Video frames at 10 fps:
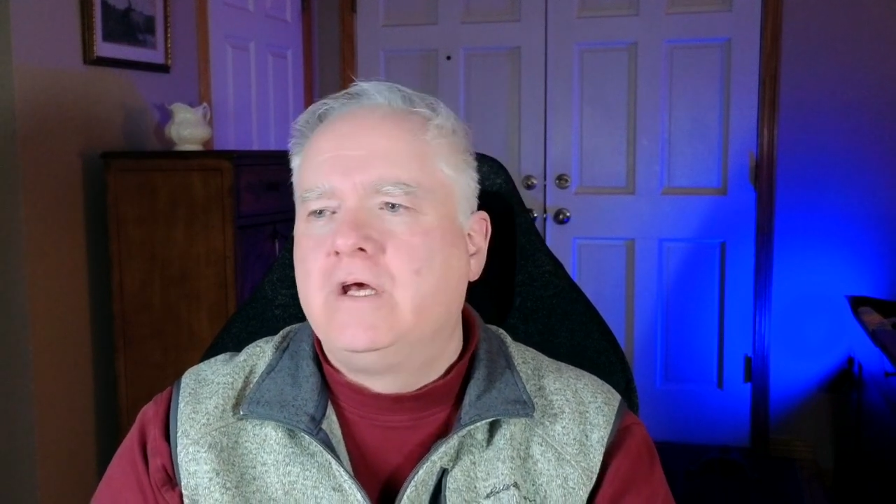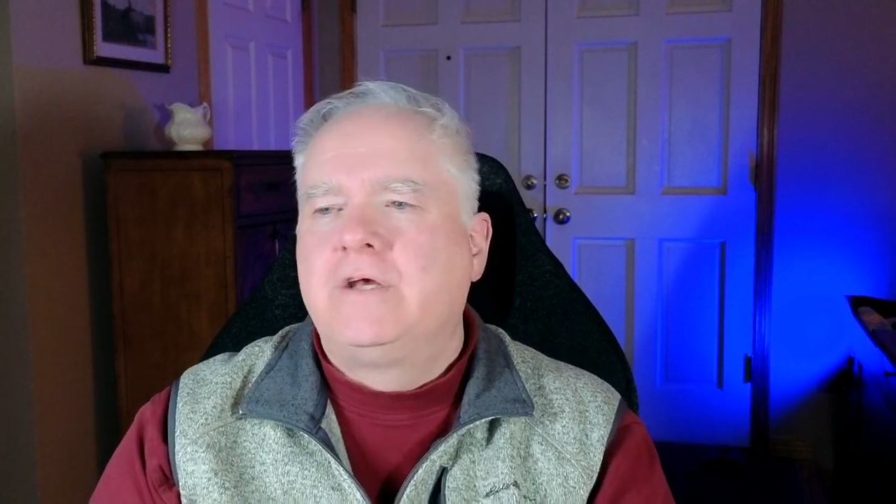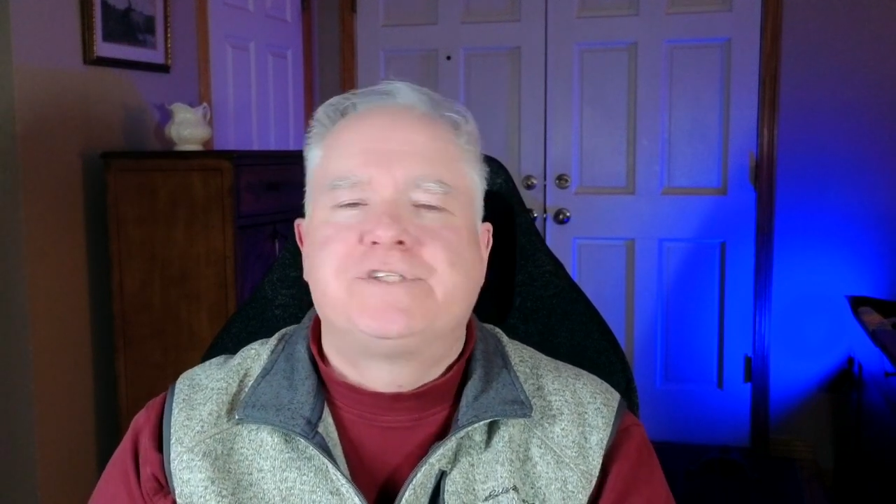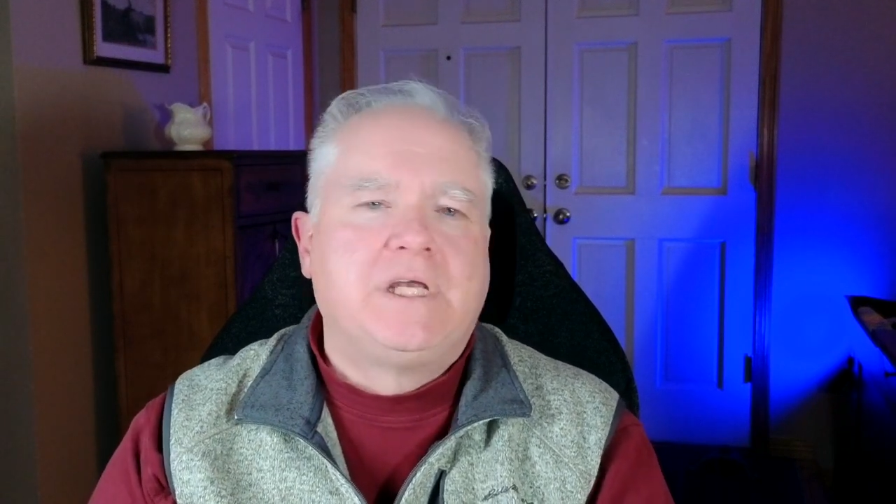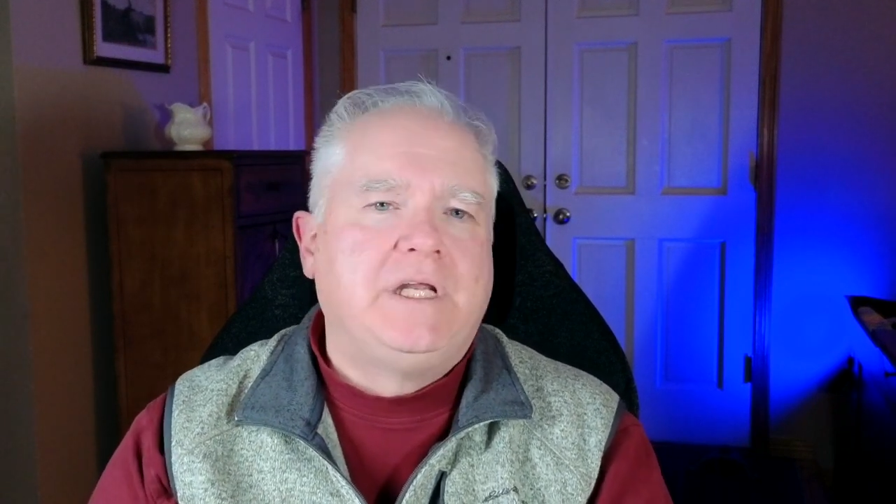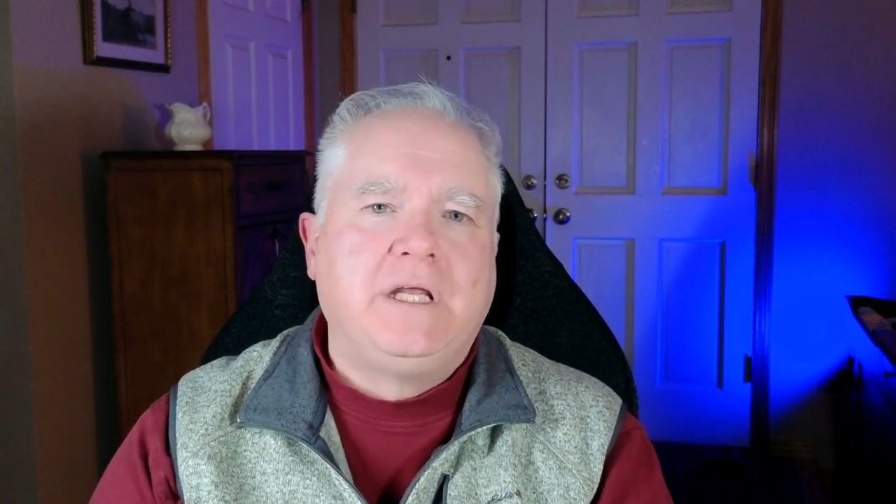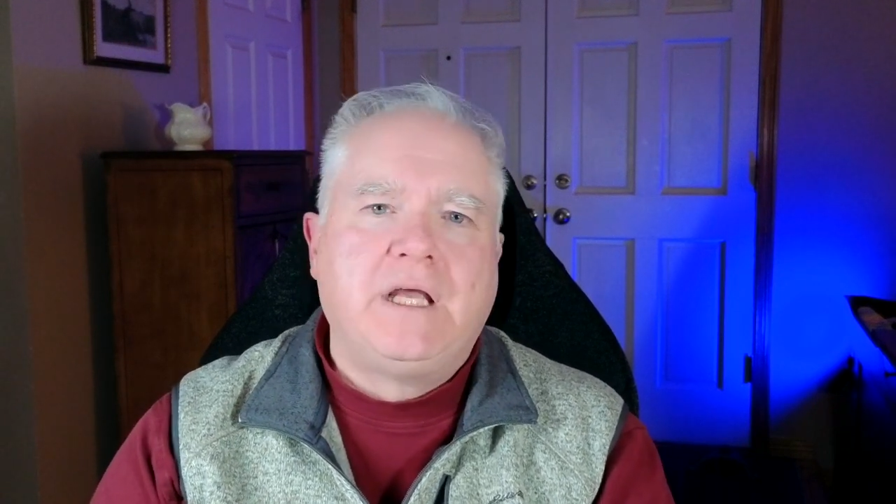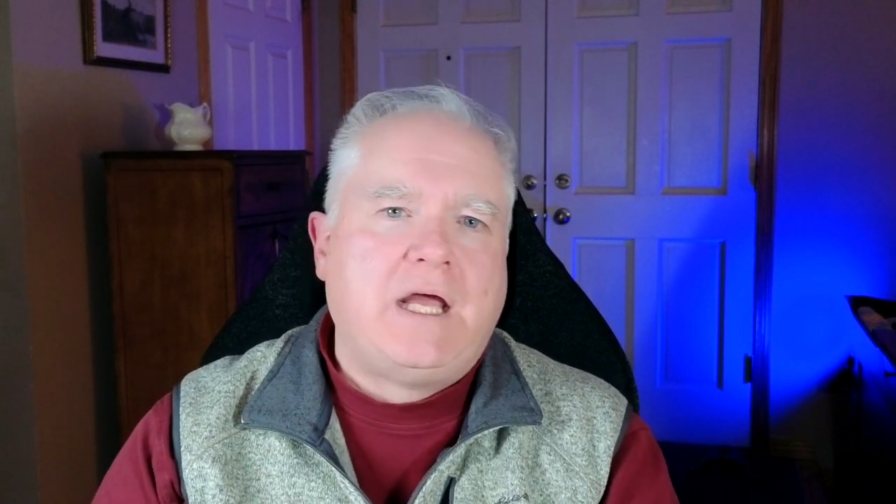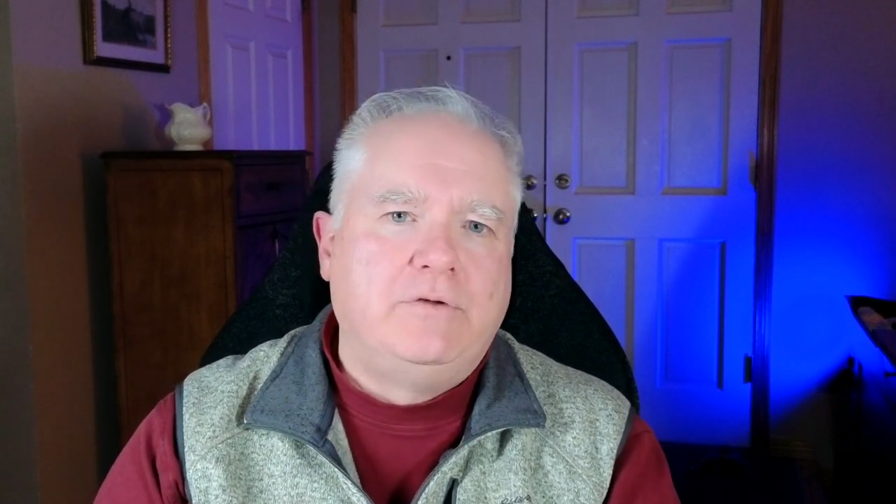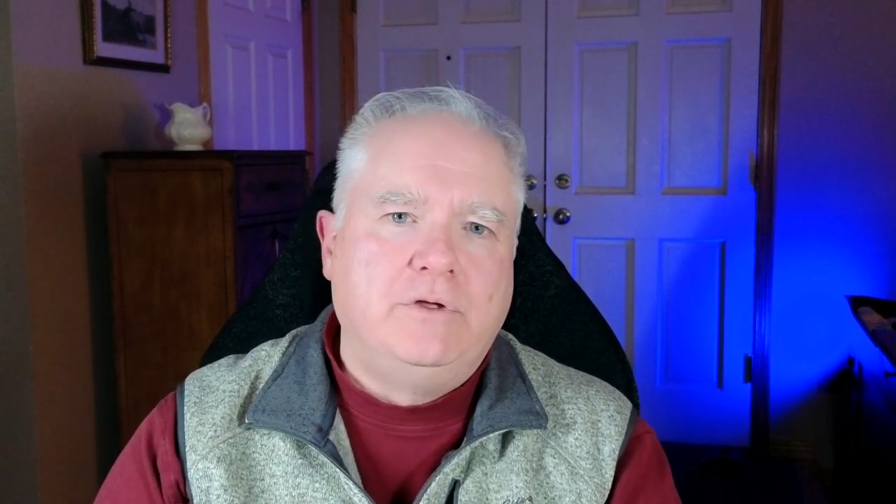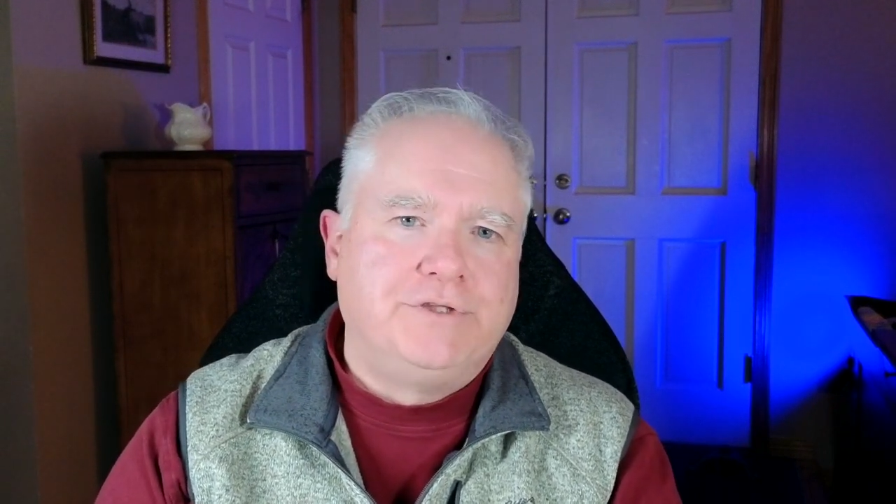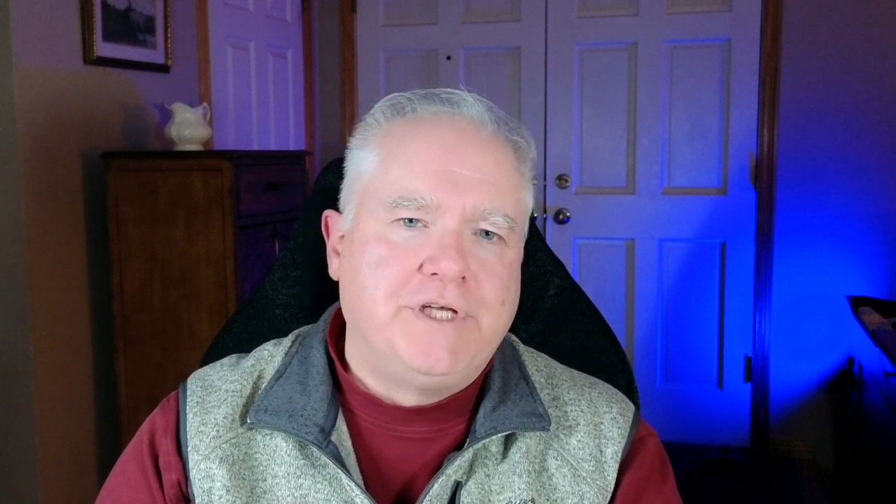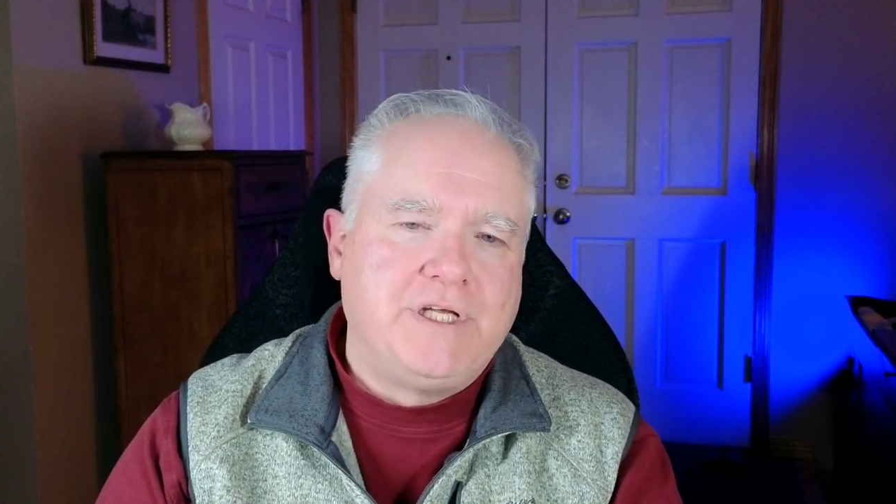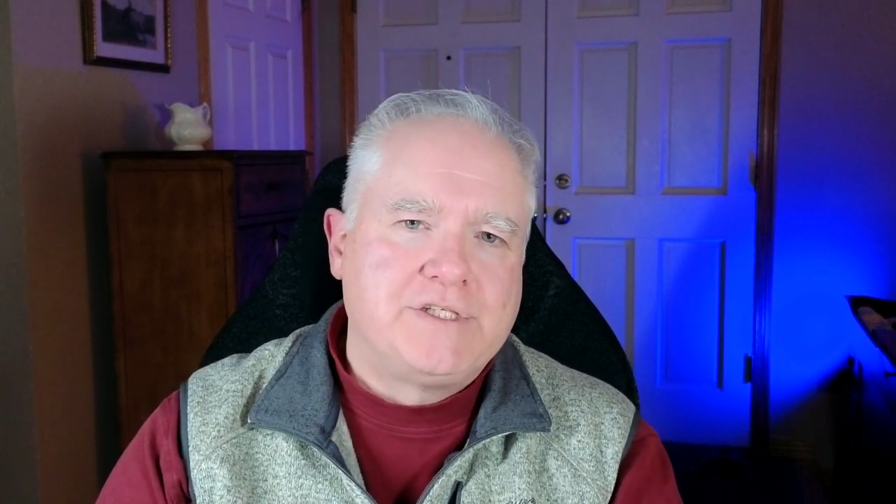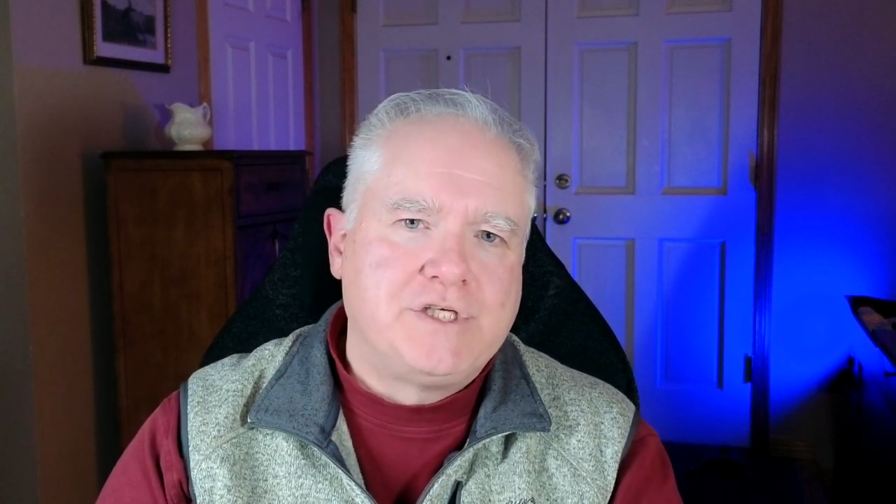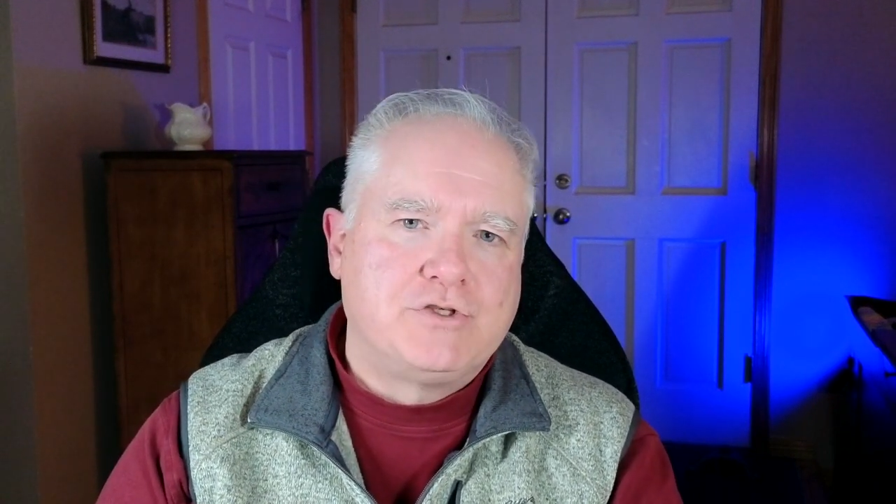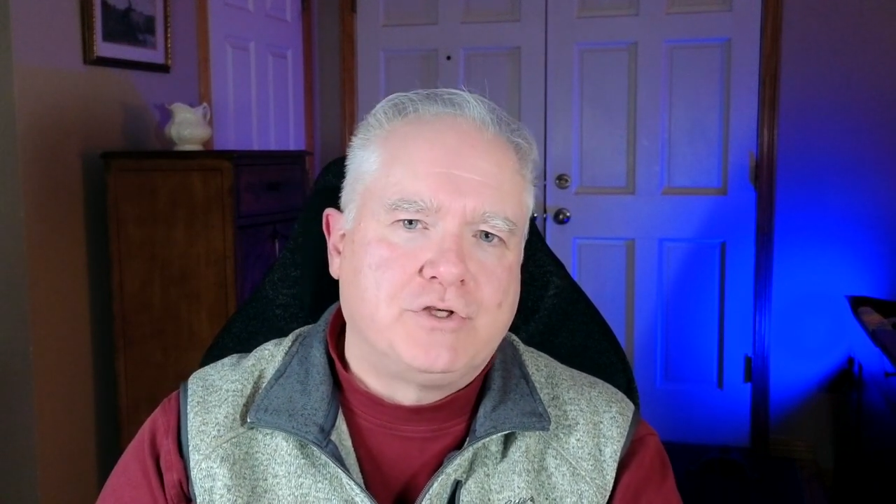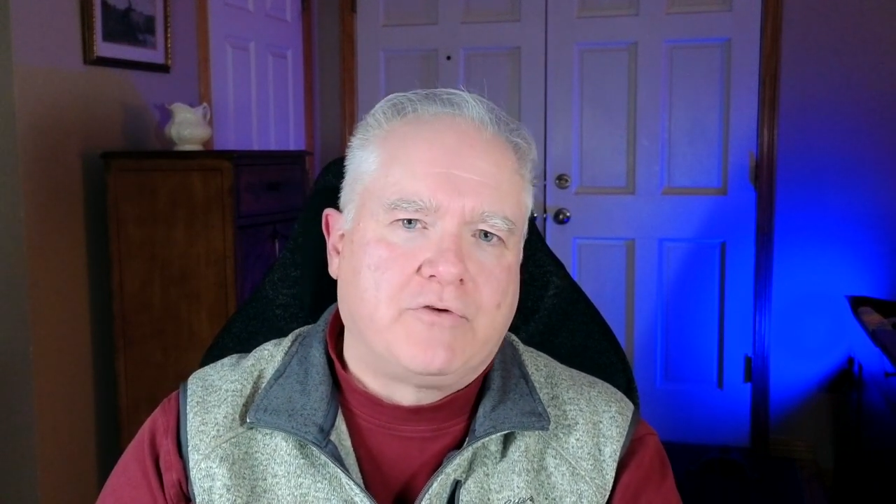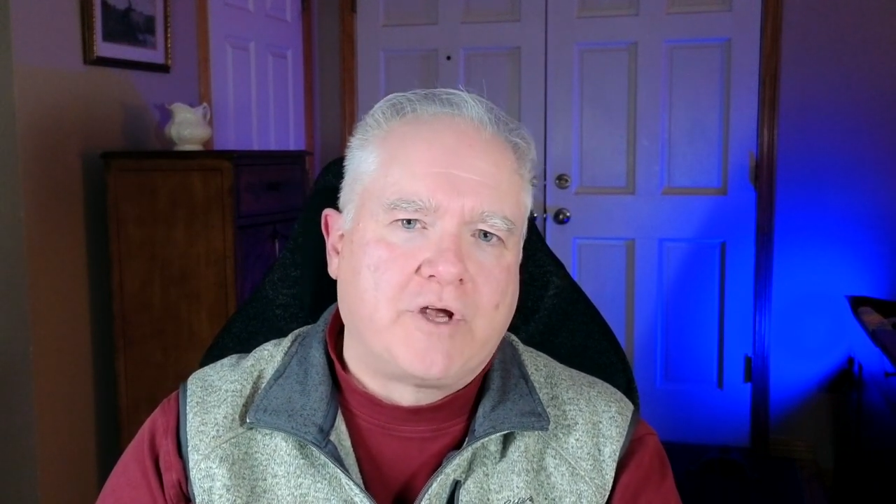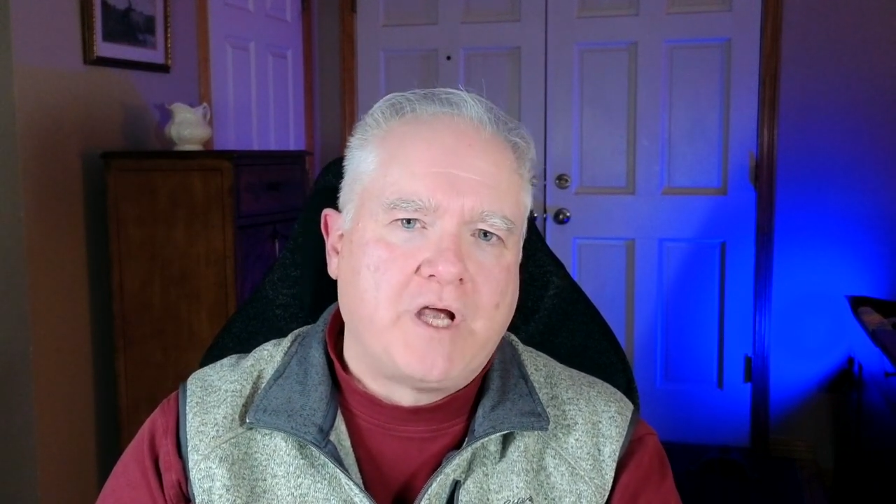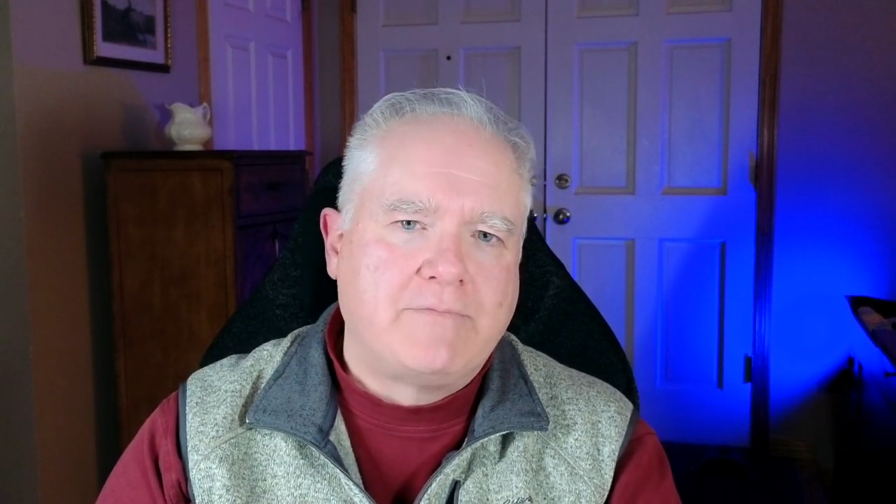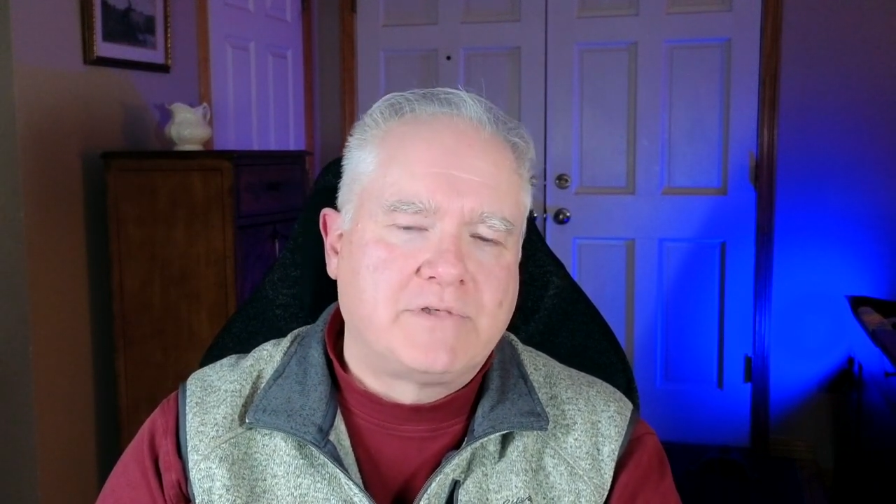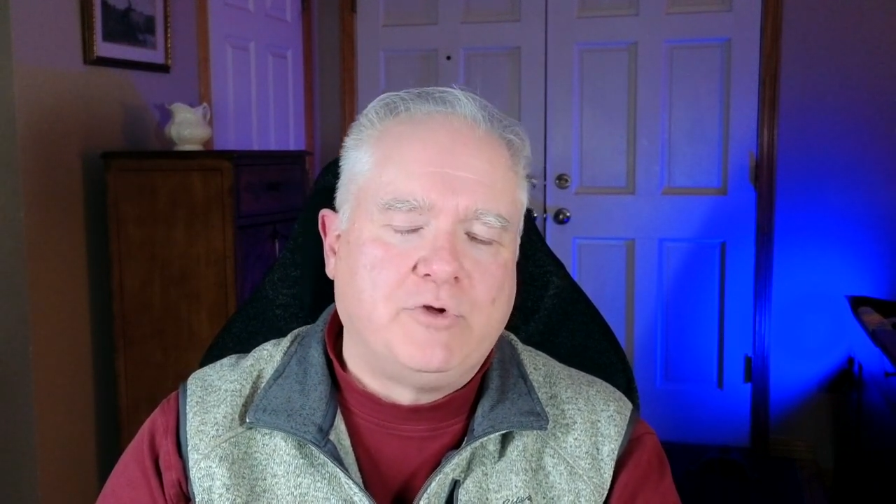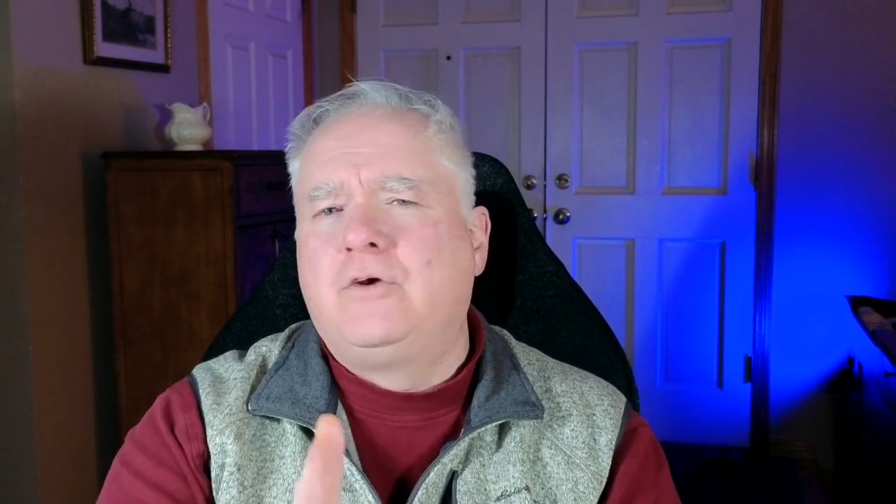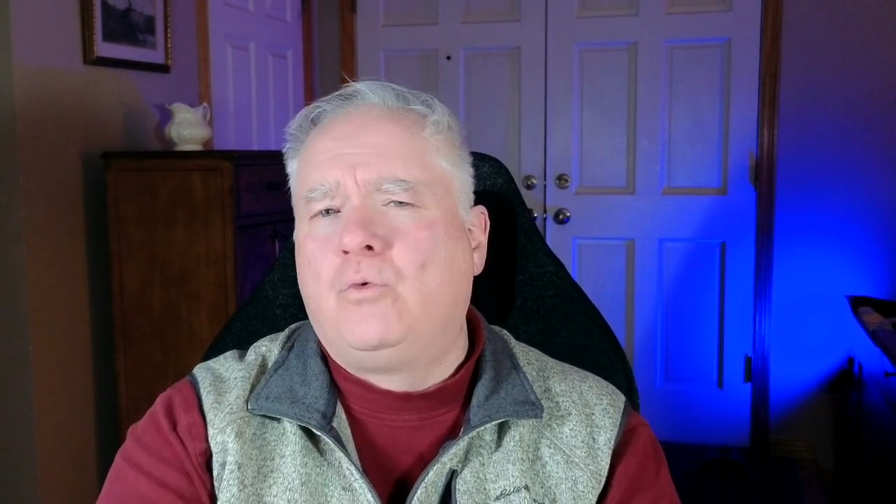Seating at Littleton is usually very comfortable.